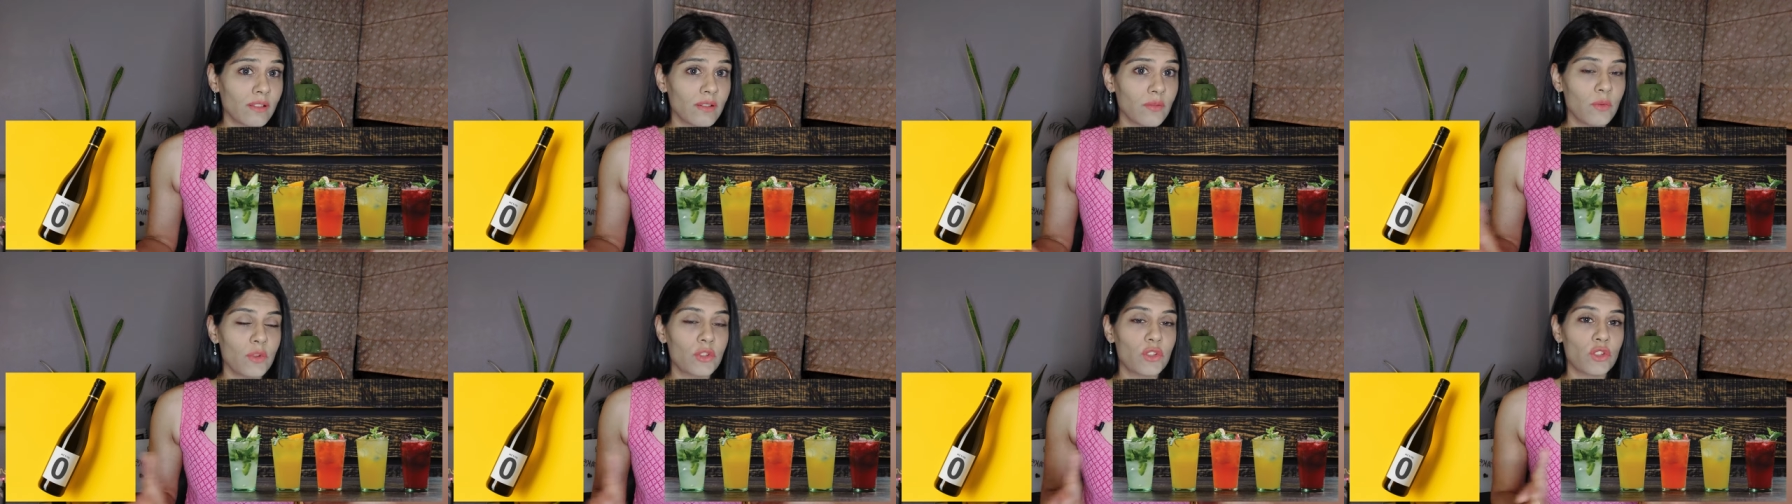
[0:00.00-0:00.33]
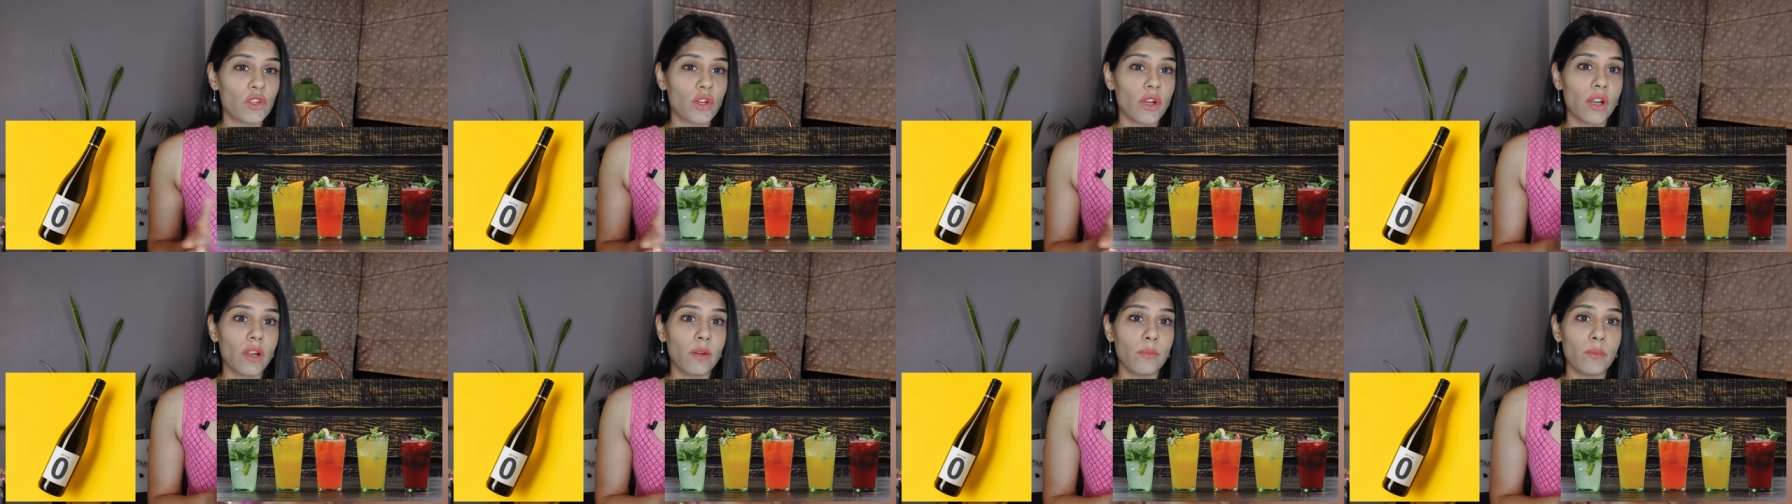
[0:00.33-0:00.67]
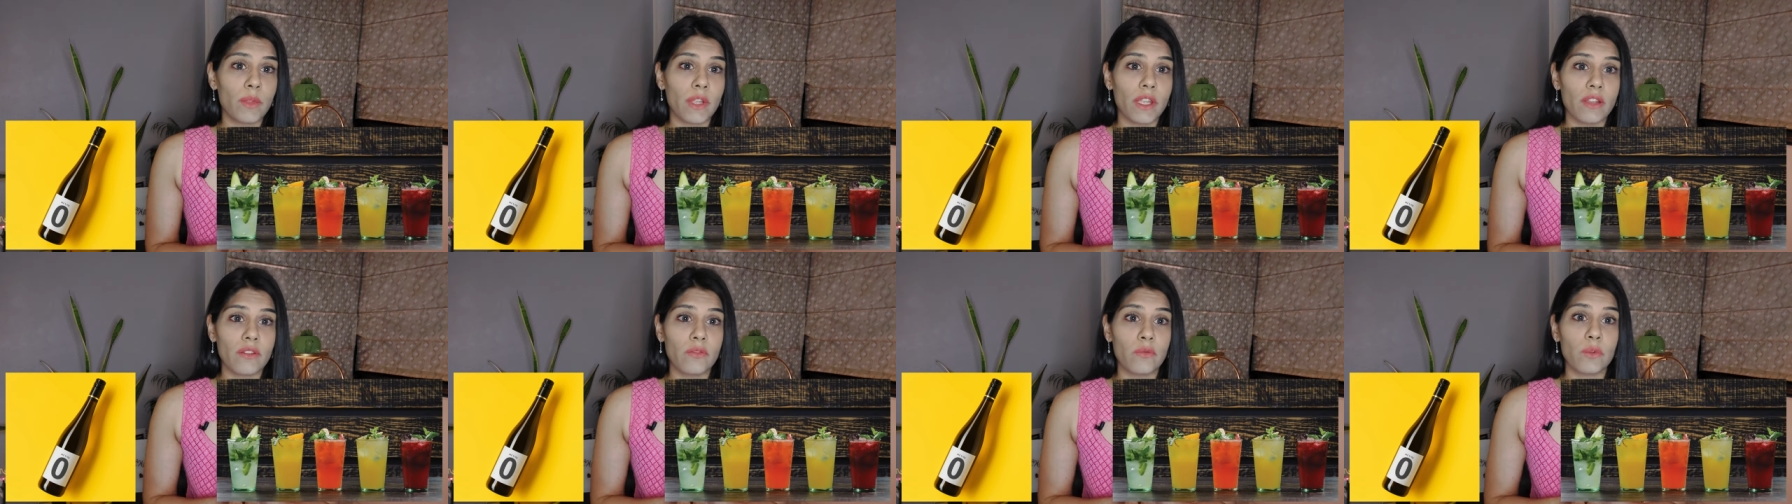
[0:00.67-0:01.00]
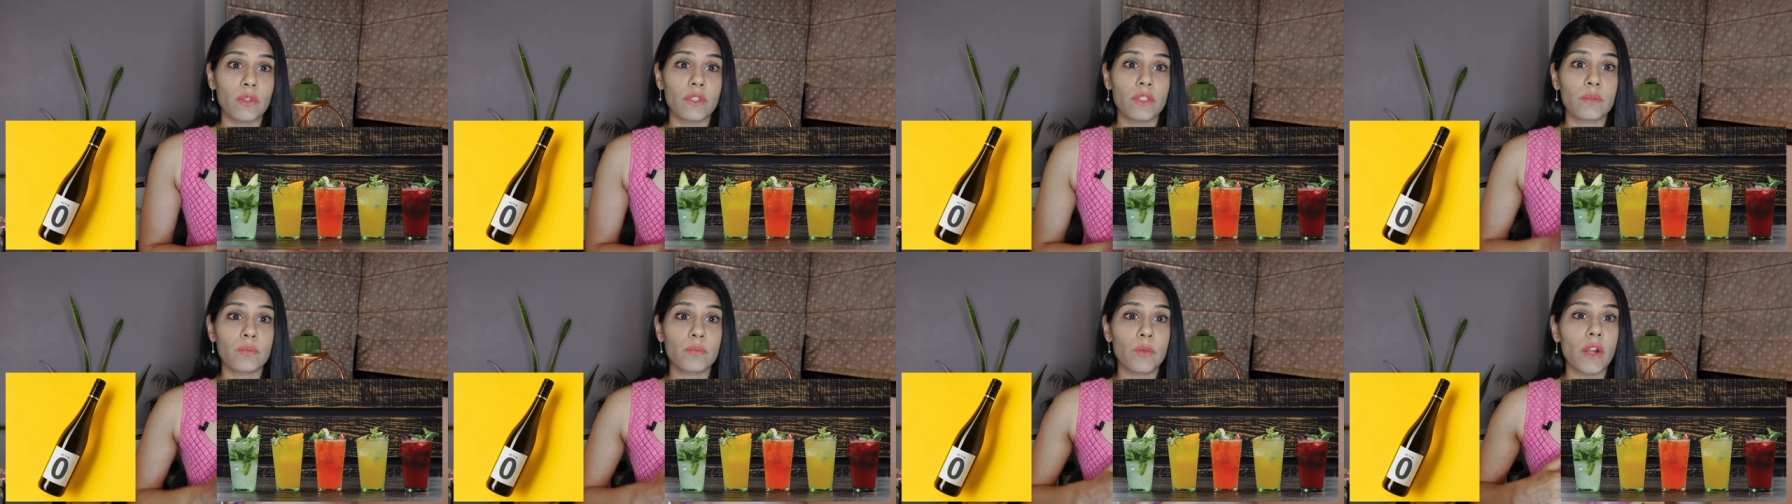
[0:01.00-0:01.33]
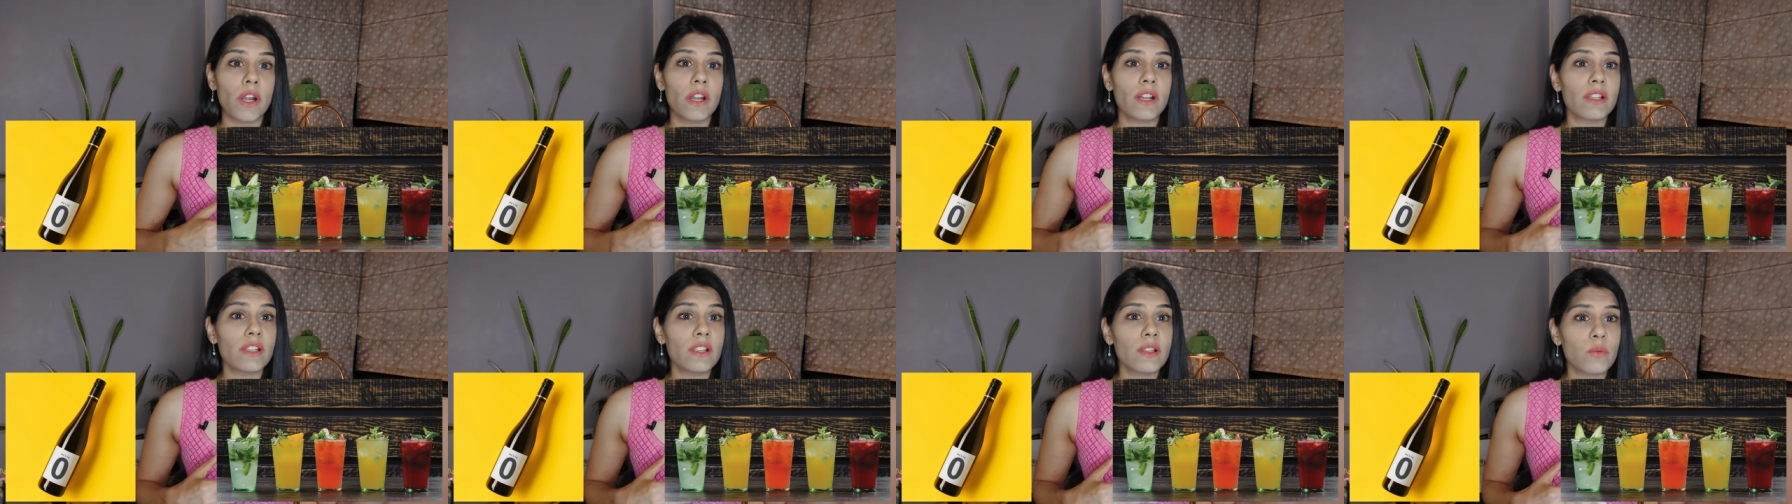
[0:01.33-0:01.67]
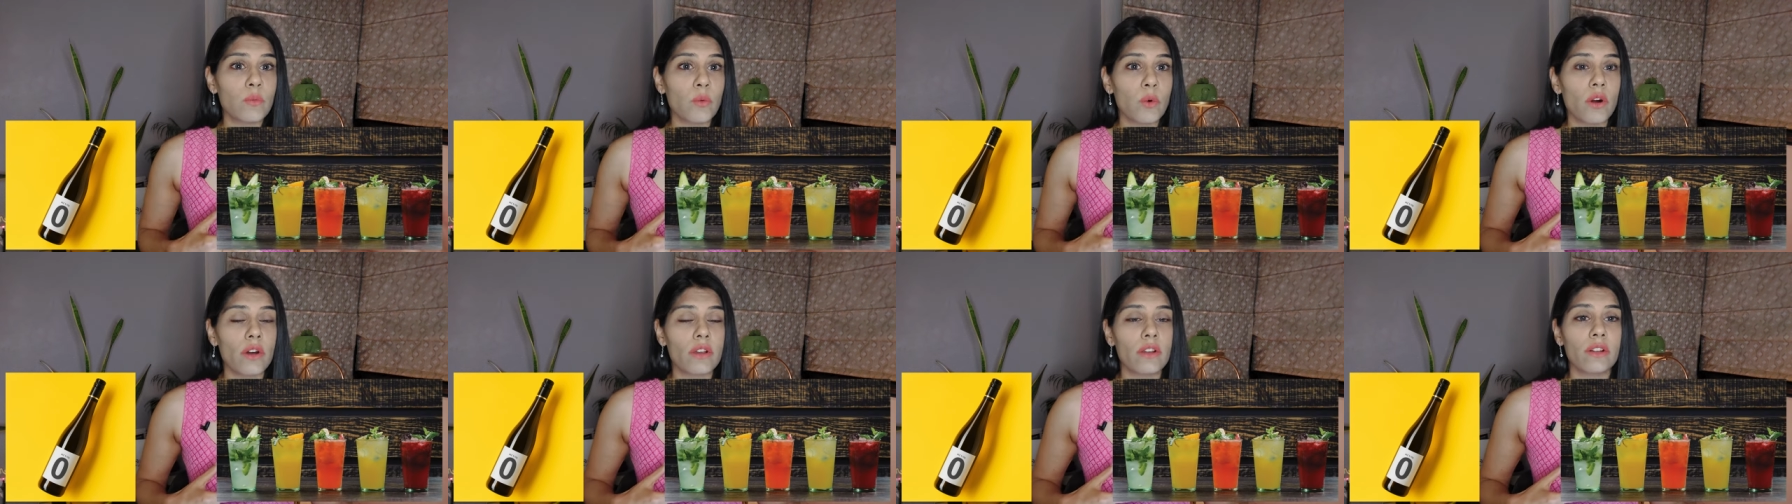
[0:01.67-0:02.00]
which are made with
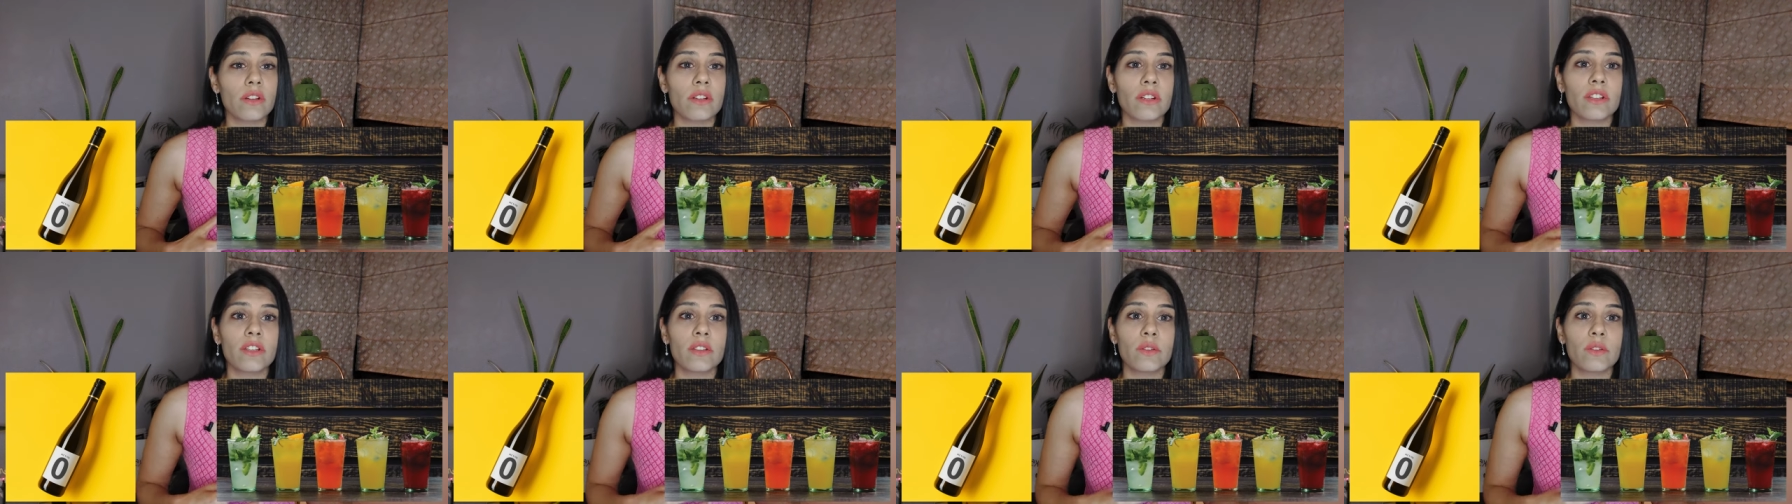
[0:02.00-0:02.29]
sparkling water.